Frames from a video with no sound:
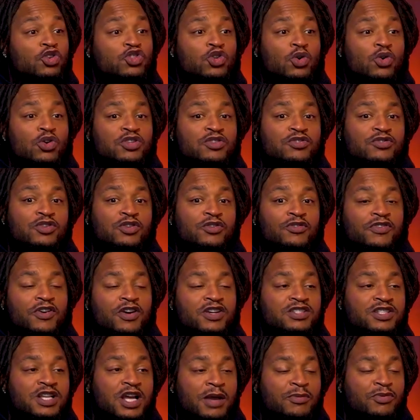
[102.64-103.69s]
so it's the
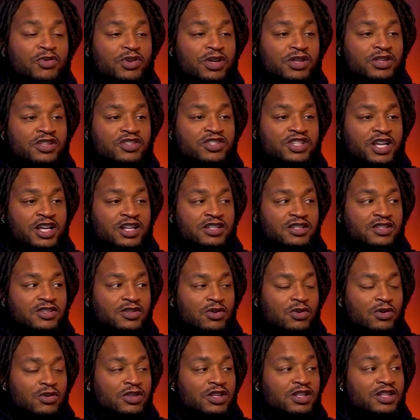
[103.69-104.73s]
first time you get the chance to
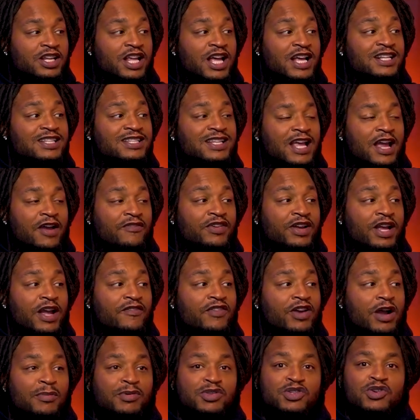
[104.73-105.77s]
score. The next,
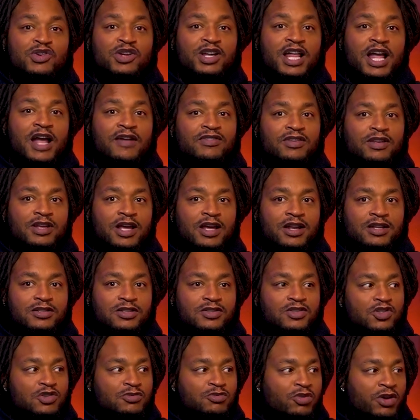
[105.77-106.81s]
every opportunity after that is a
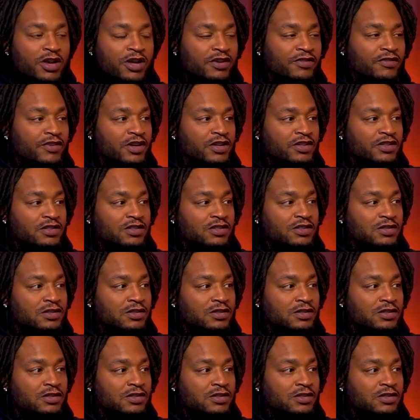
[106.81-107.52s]
2-point conversion.